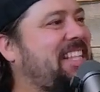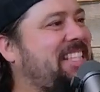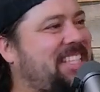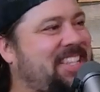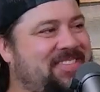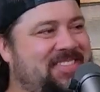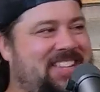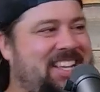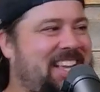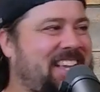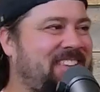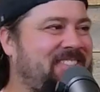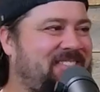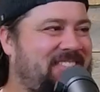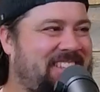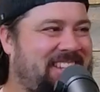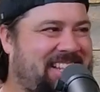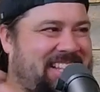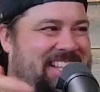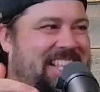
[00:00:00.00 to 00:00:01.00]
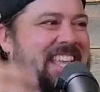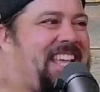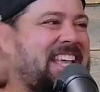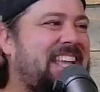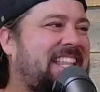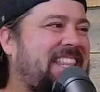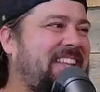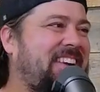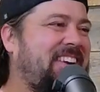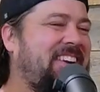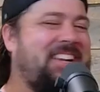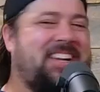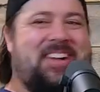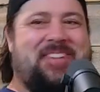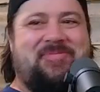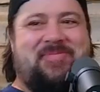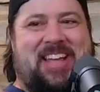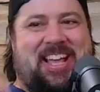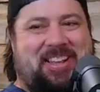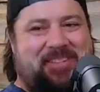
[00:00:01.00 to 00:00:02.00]
dead sometime. They're going to
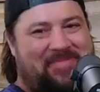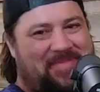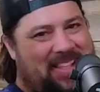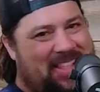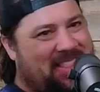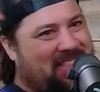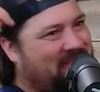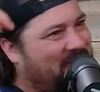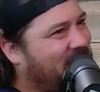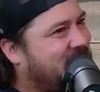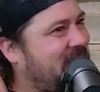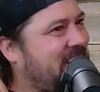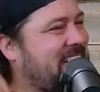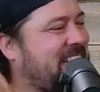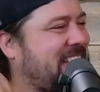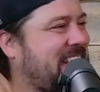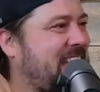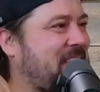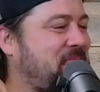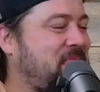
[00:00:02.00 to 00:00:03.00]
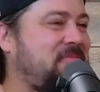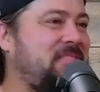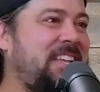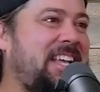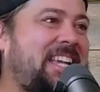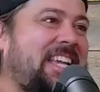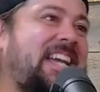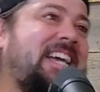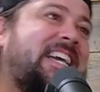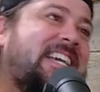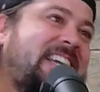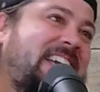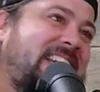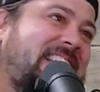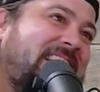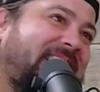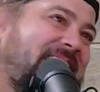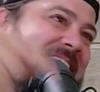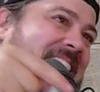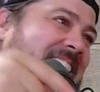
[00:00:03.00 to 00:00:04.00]
come back and play this one tape and be like,
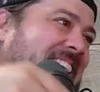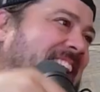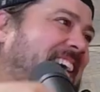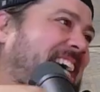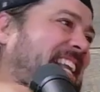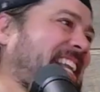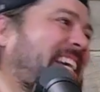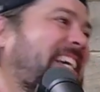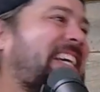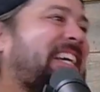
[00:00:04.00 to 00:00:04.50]
he said it.